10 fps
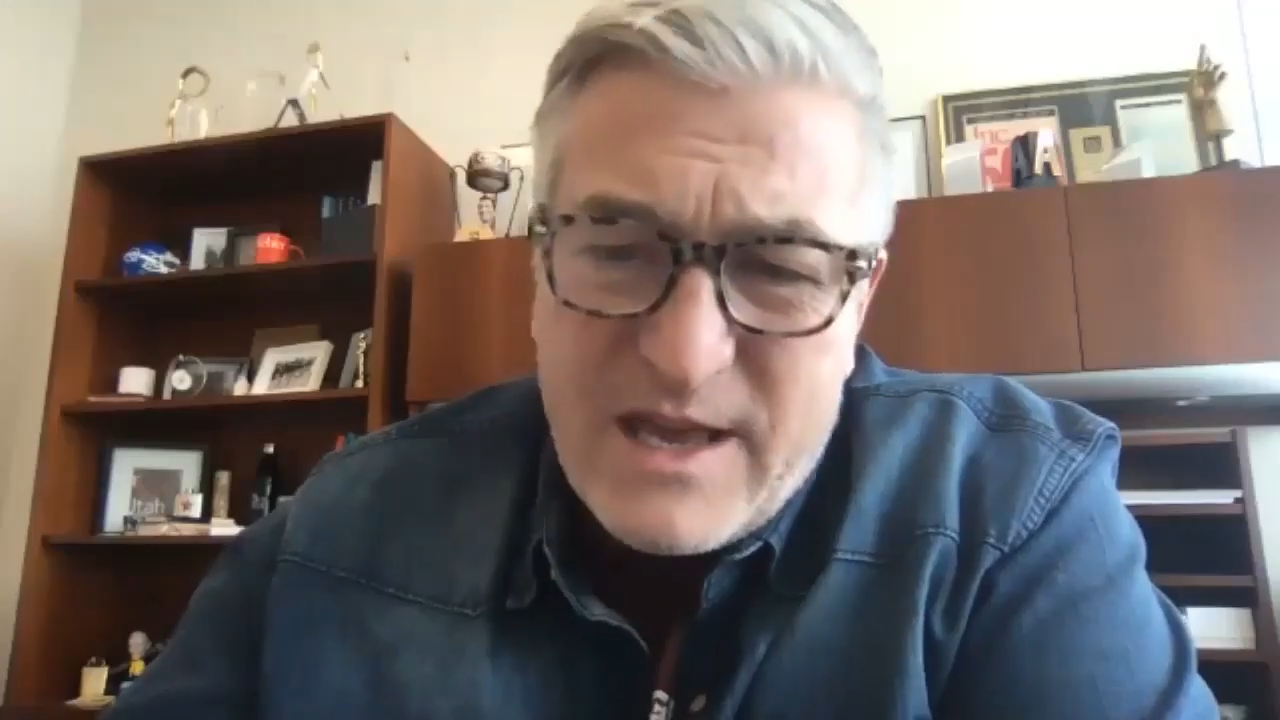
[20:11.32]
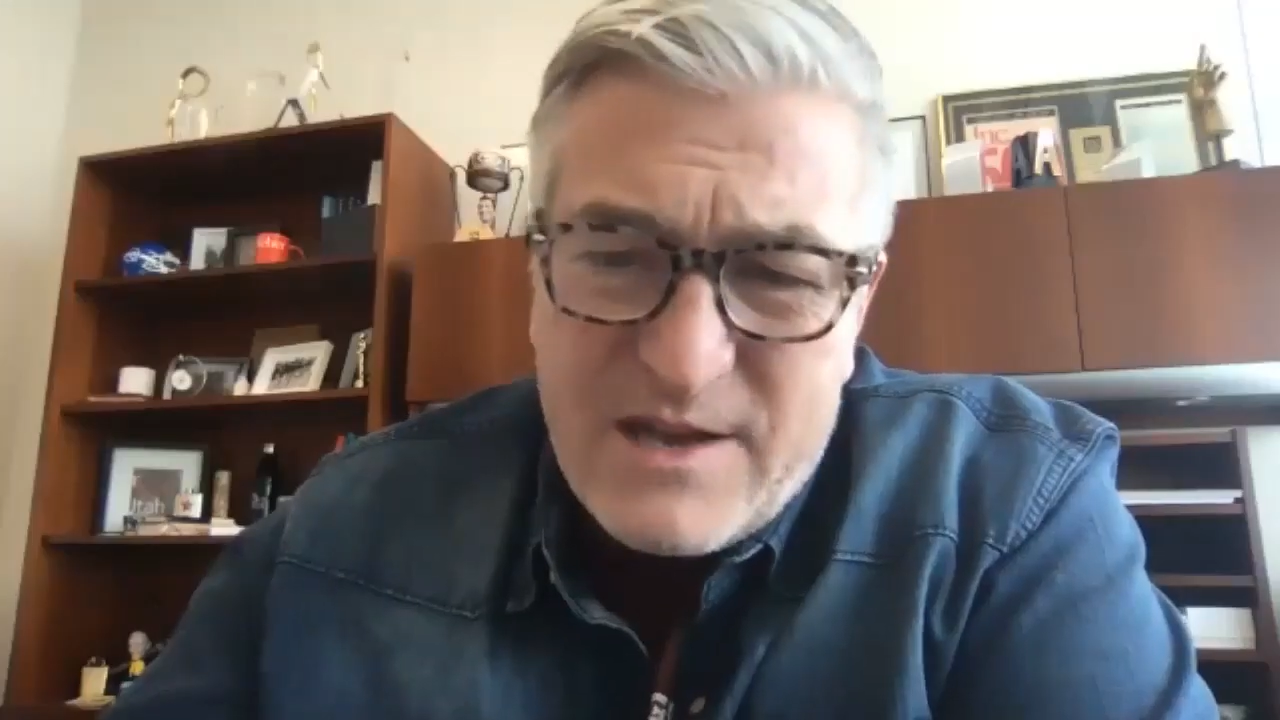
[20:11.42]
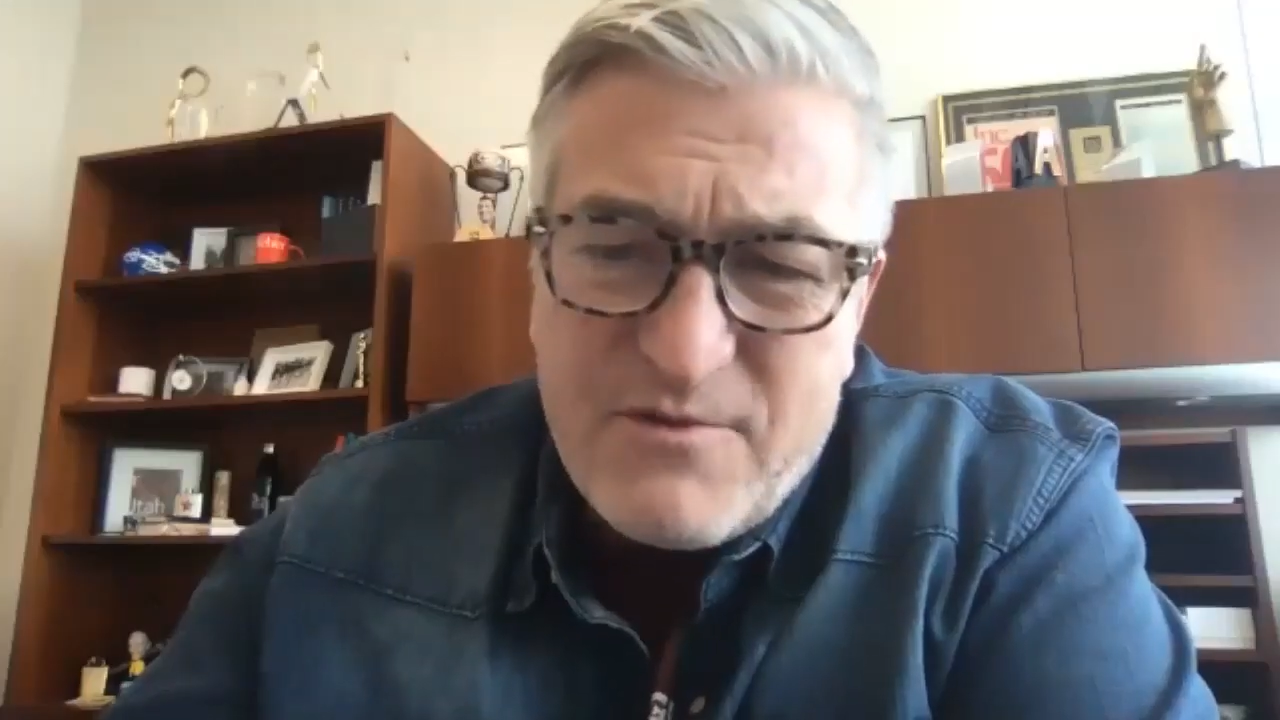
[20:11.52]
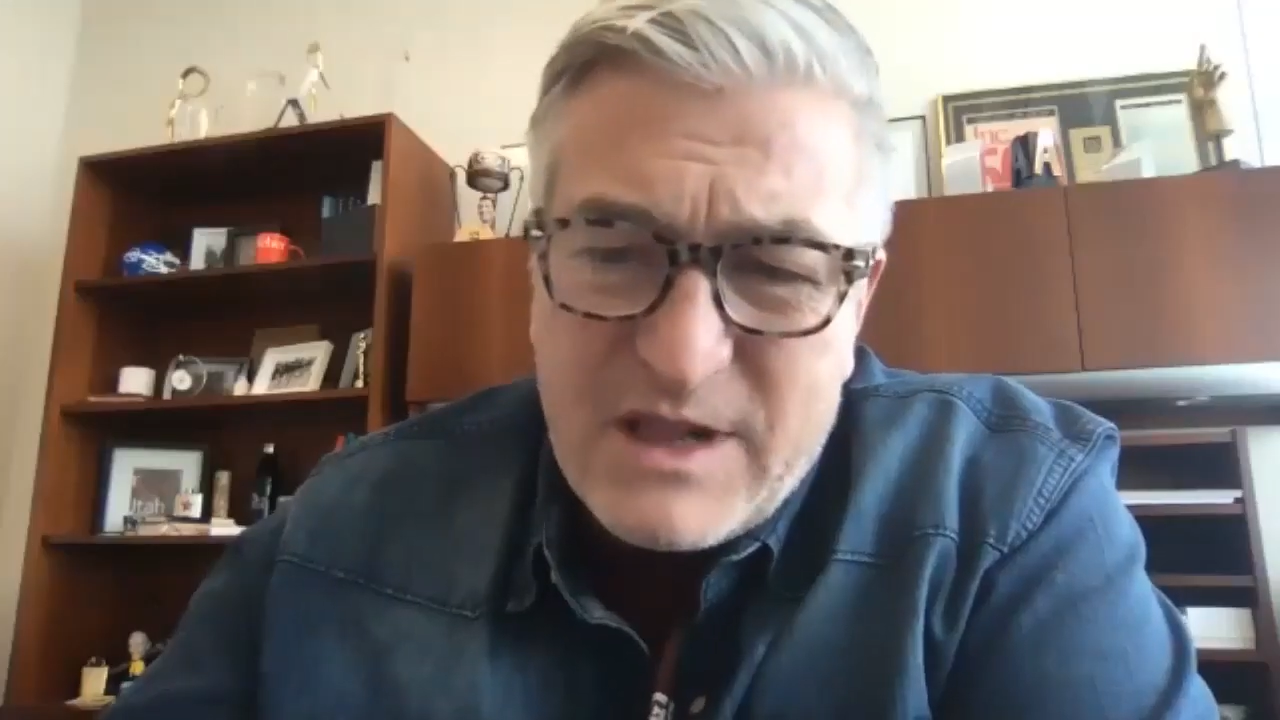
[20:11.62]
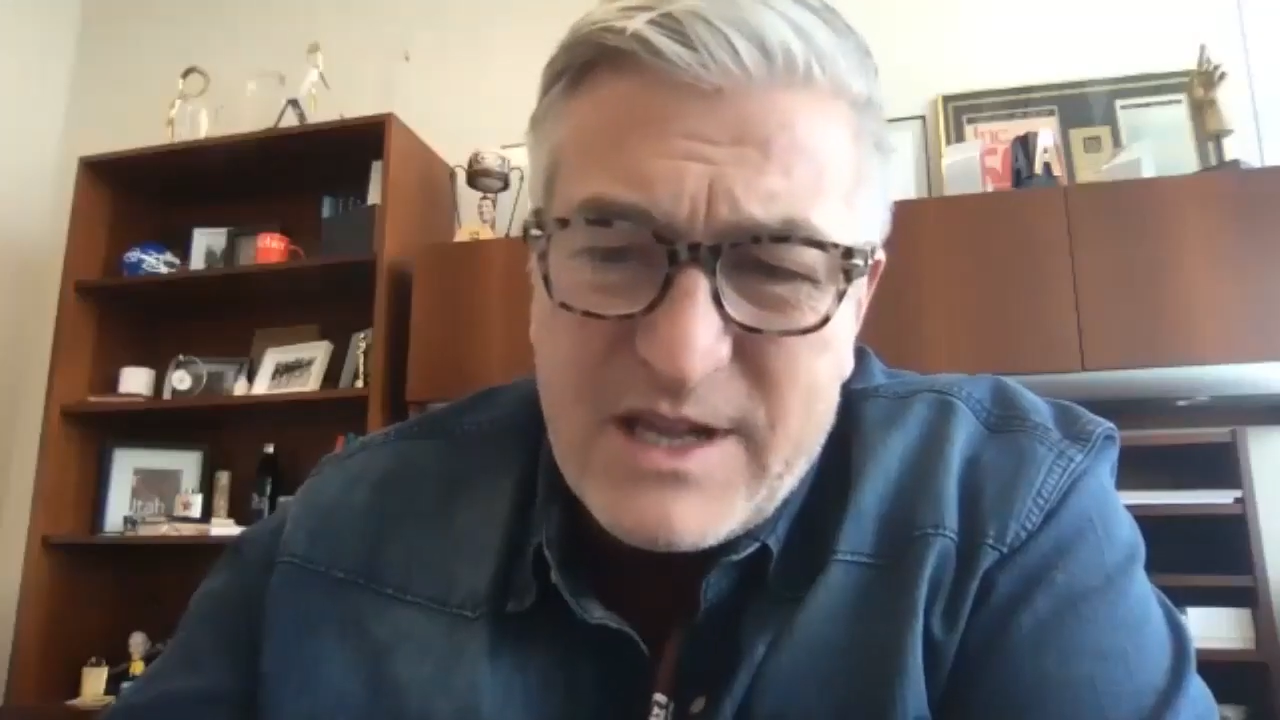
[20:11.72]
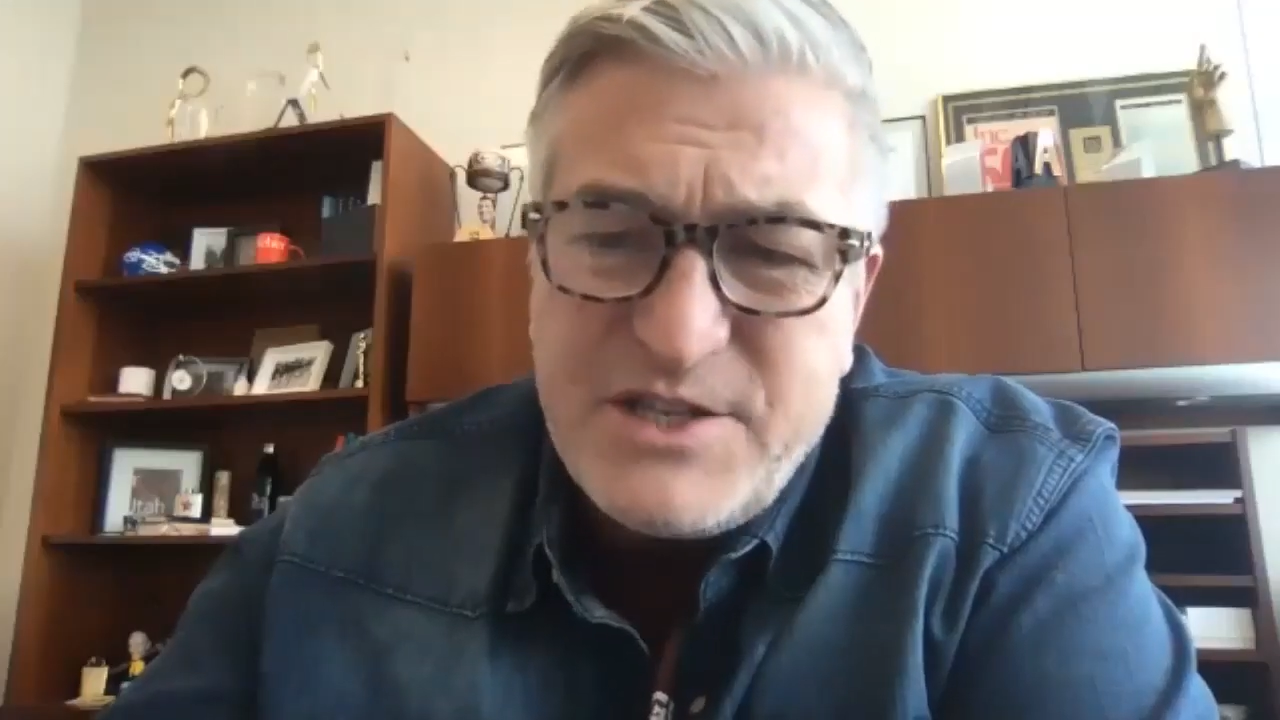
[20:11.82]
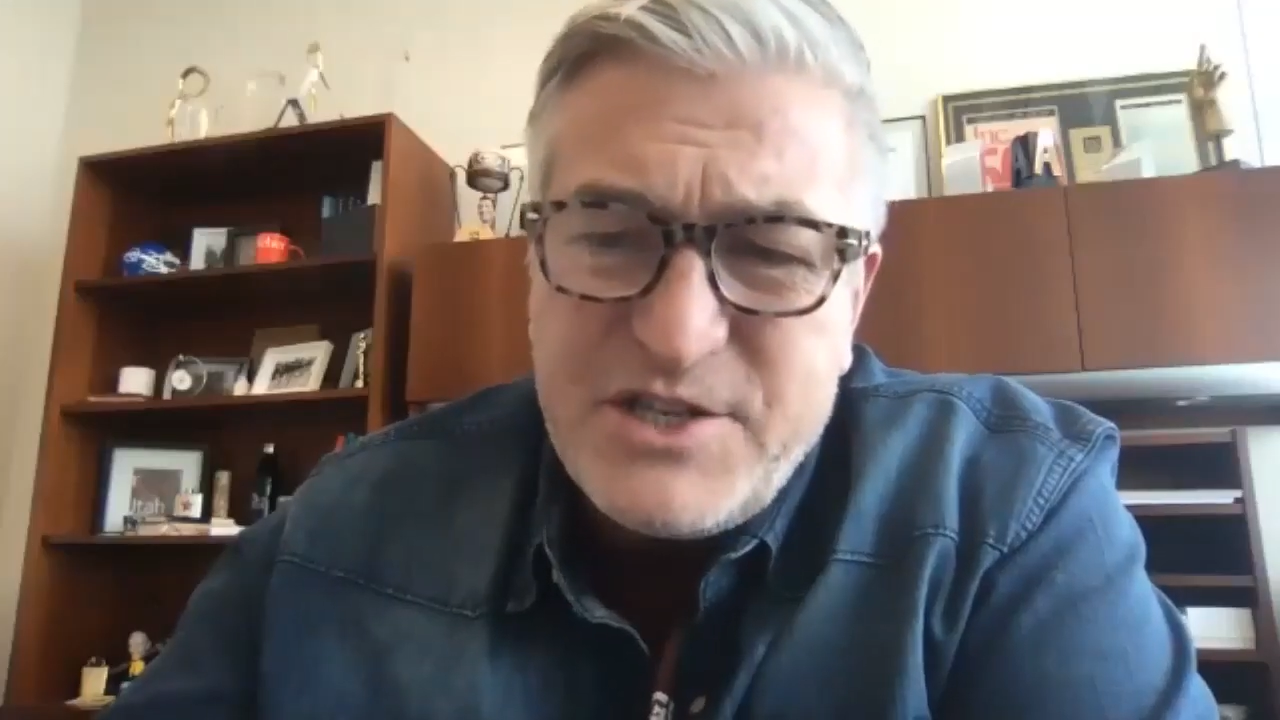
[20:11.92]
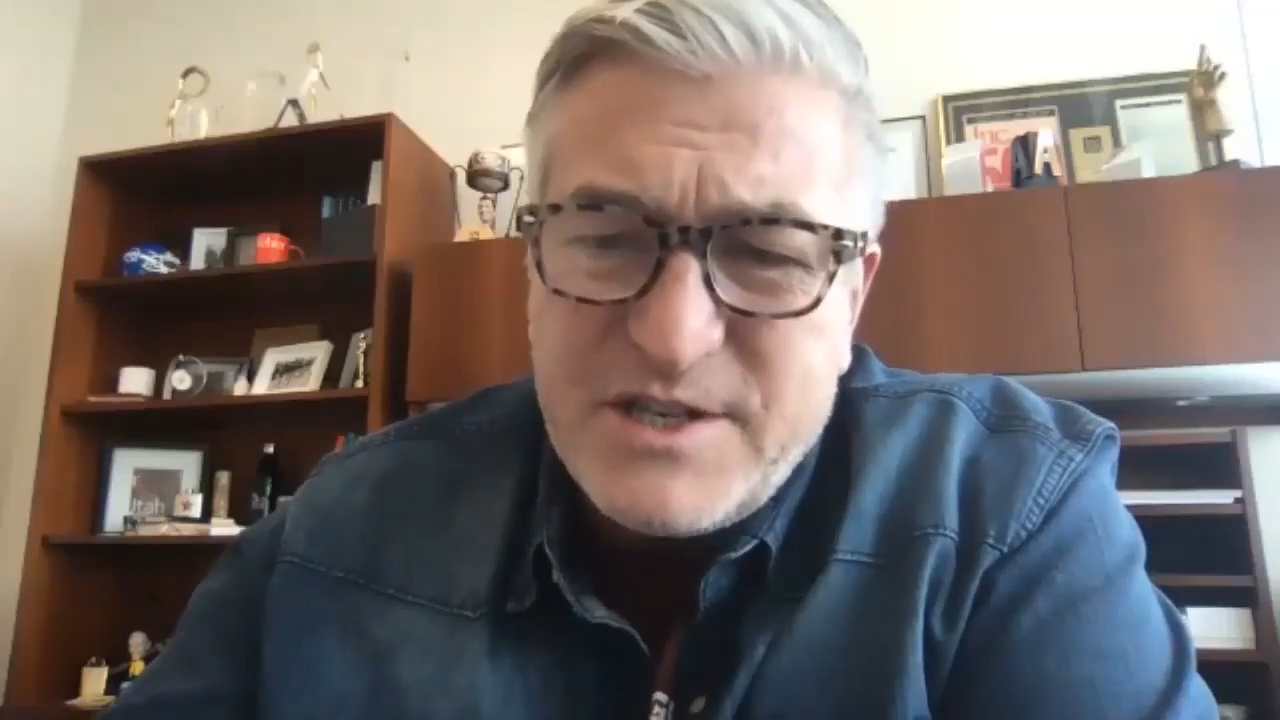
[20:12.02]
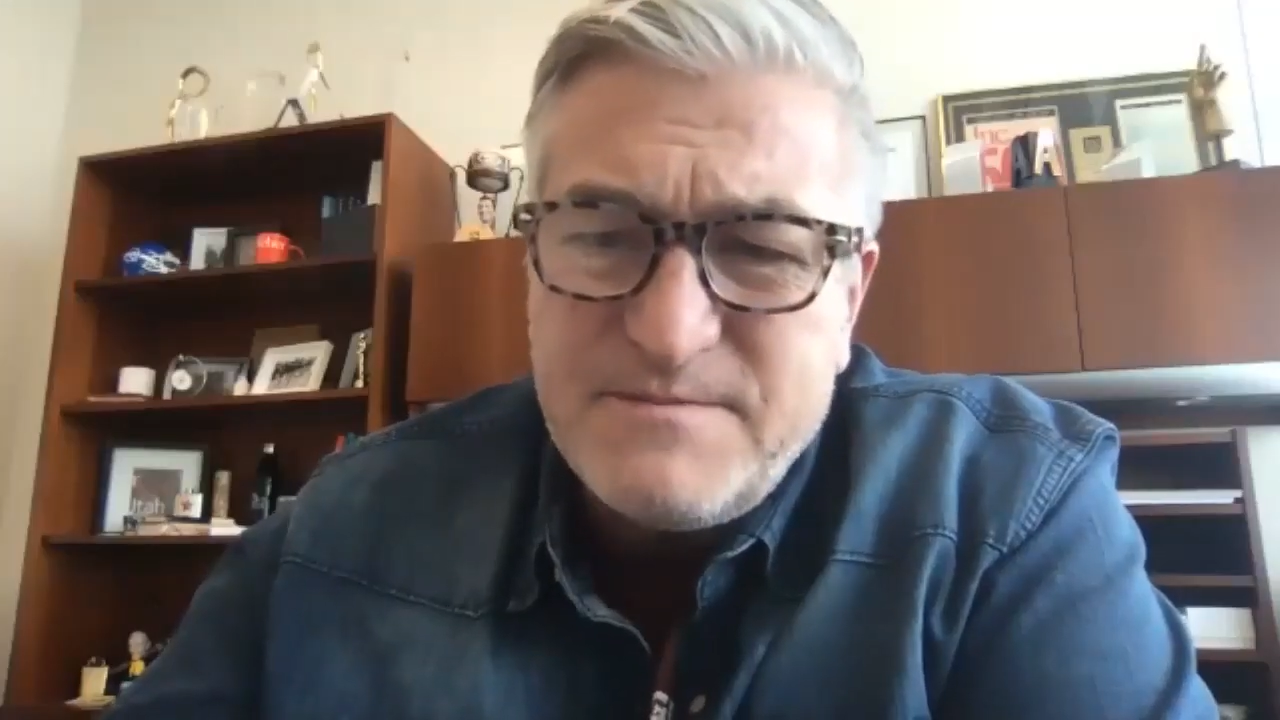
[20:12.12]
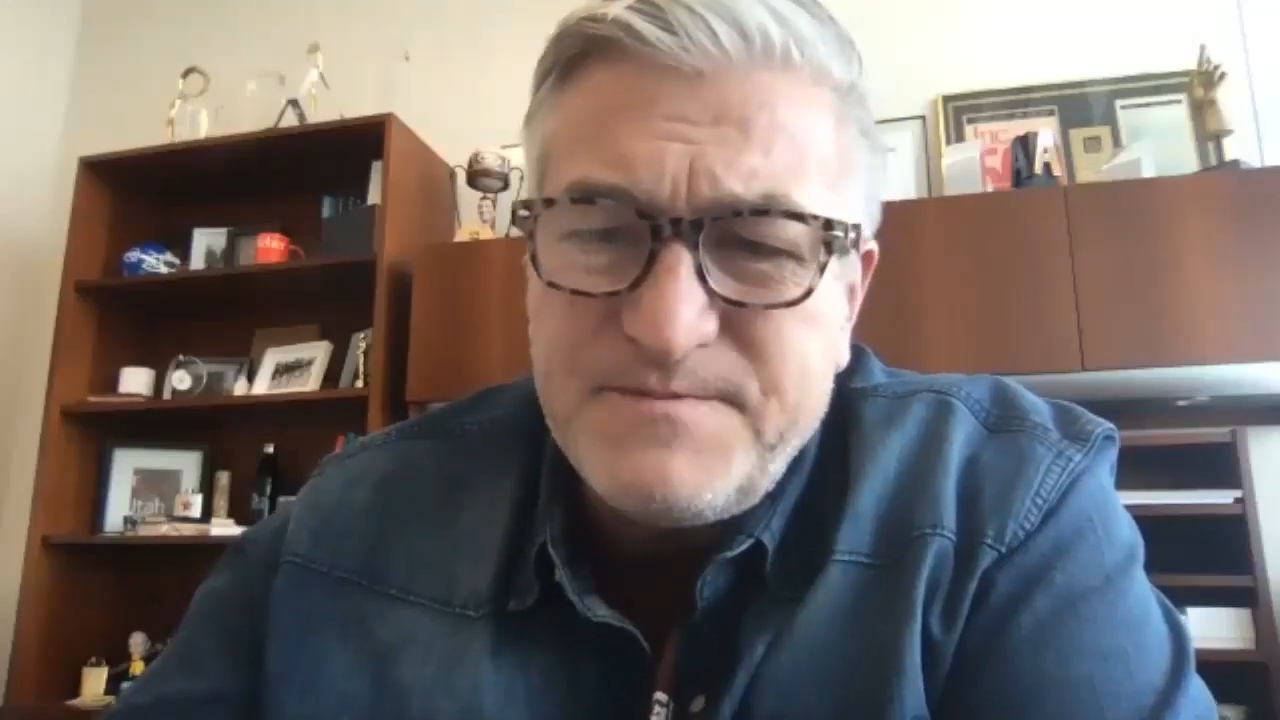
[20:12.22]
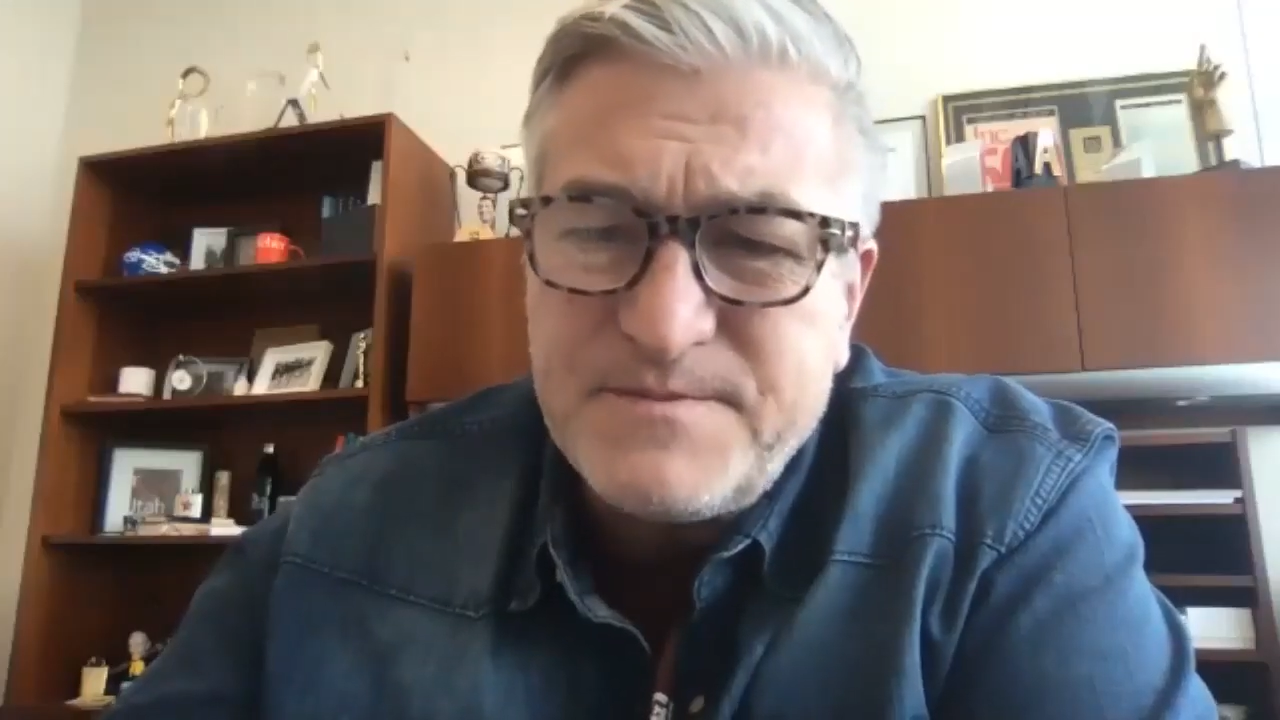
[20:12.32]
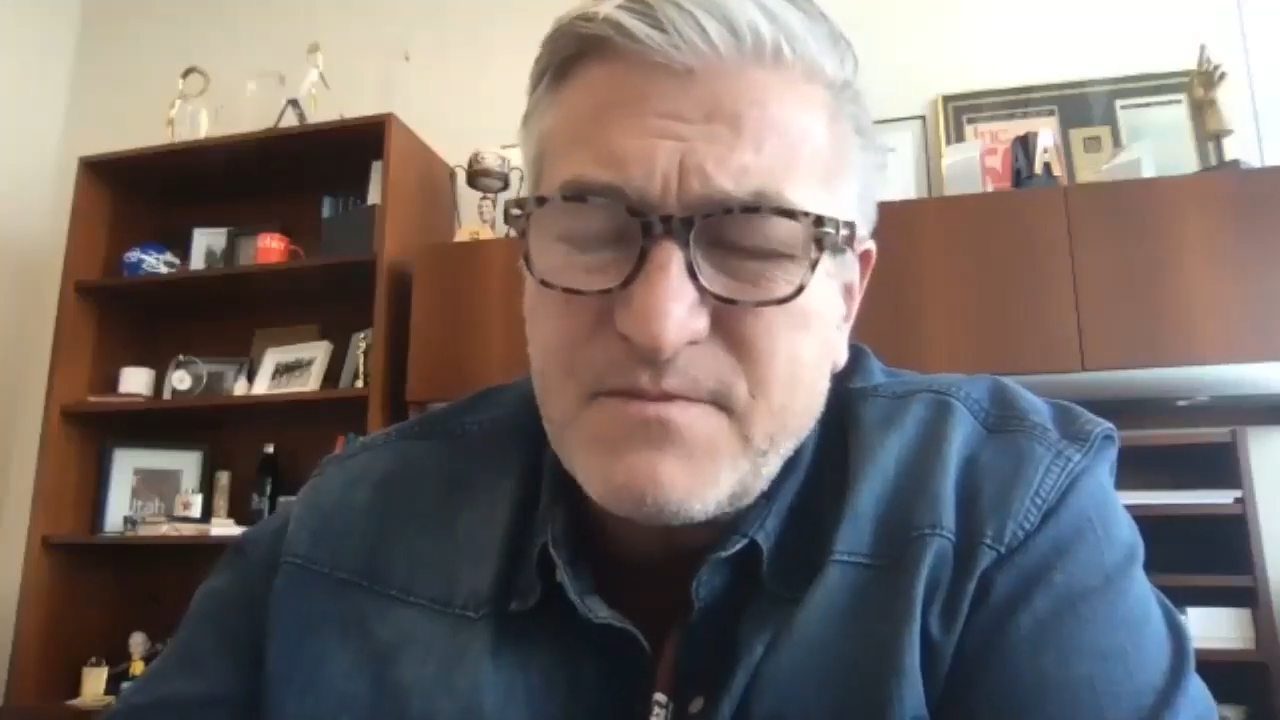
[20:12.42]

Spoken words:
in religion,